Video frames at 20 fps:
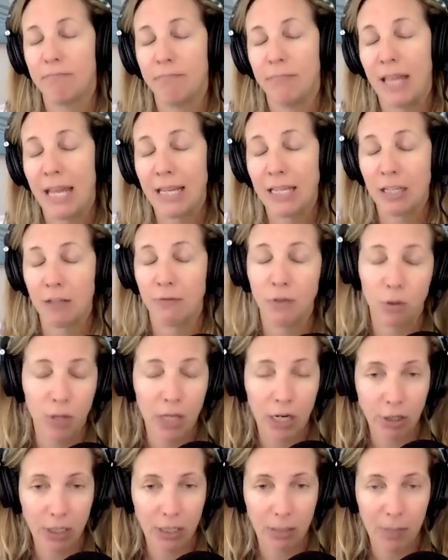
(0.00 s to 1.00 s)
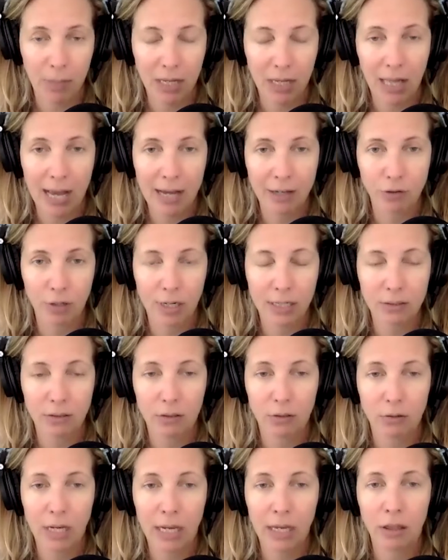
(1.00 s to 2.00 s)
they give you their email address.
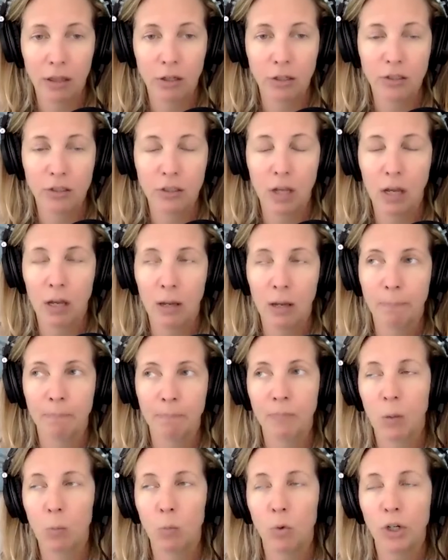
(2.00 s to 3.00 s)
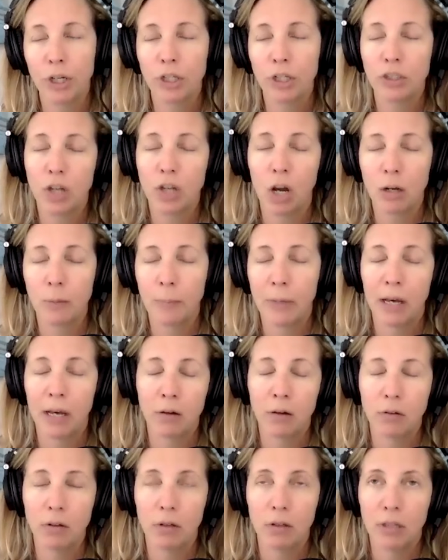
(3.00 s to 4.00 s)
Okay, there's some, we're going to talk
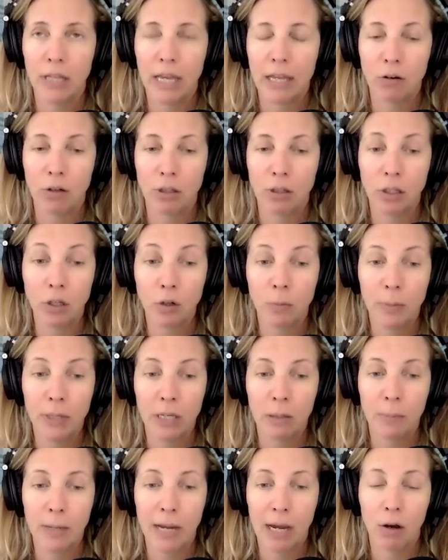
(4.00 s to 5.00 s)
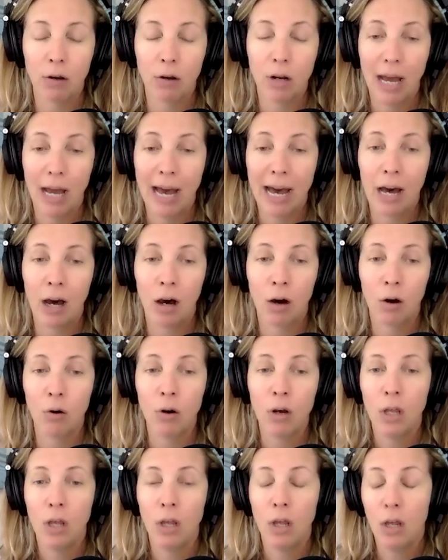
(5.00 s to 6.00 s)
about later a little bit about
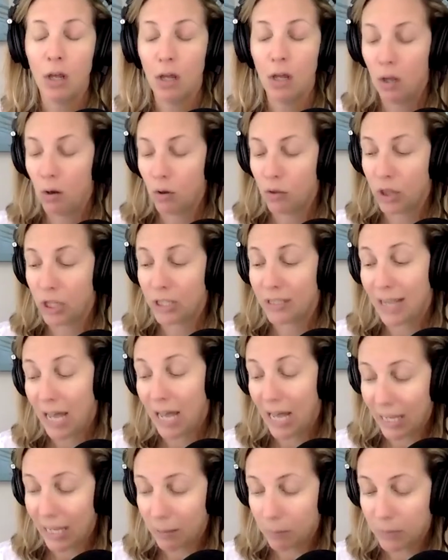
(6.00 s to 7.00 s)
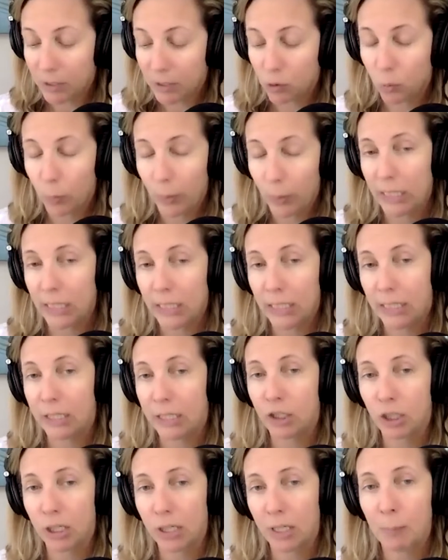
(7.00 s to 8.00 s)
how the time between
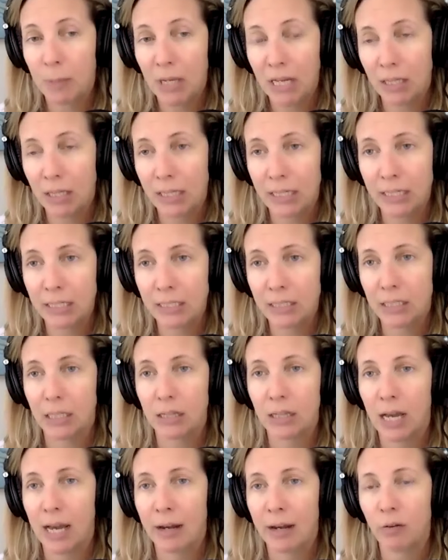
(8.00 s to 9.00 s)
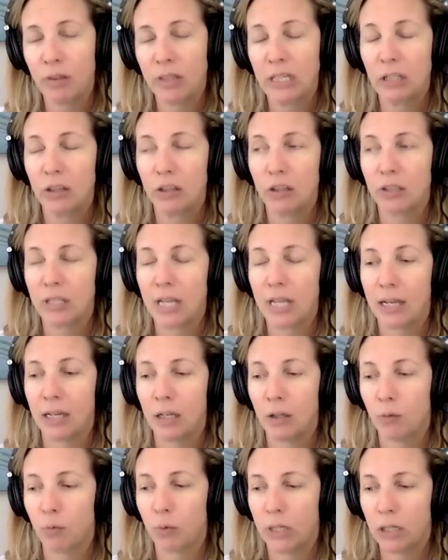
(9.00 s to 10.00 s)
each email is. And I don't think there's
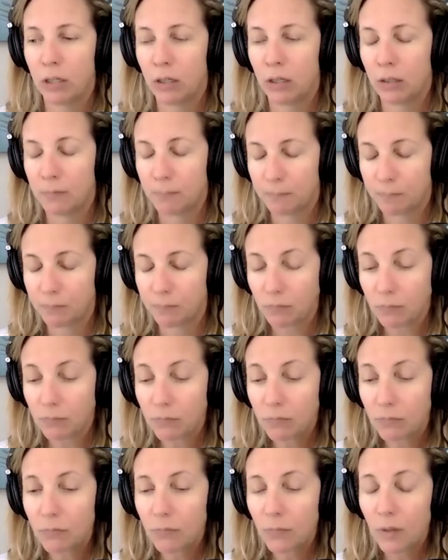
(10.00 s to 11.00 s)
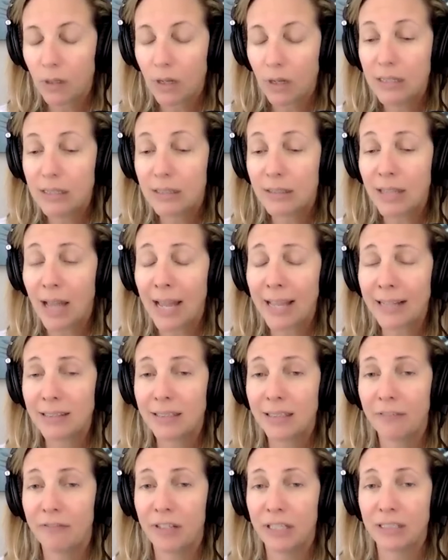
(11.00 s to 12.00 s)
any real
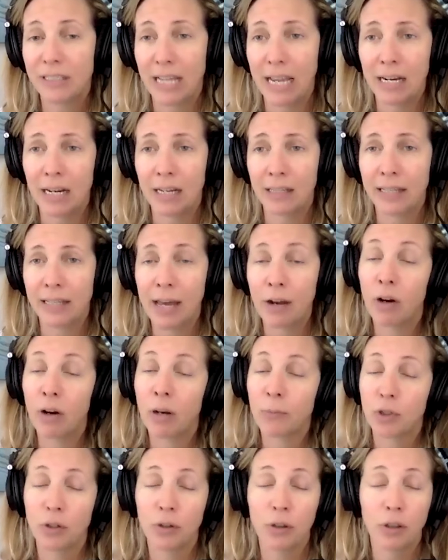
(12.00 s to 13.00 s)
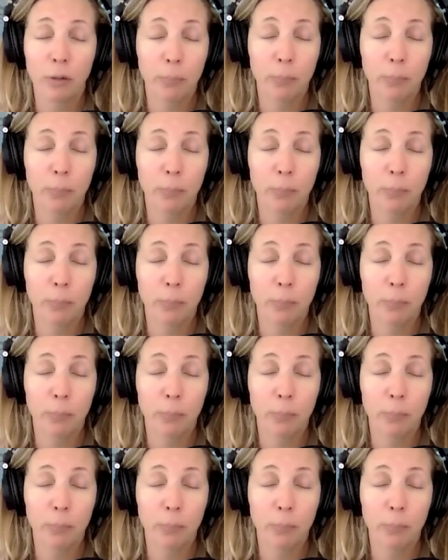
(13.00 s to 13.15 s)
scientific data on that, or I'm sure there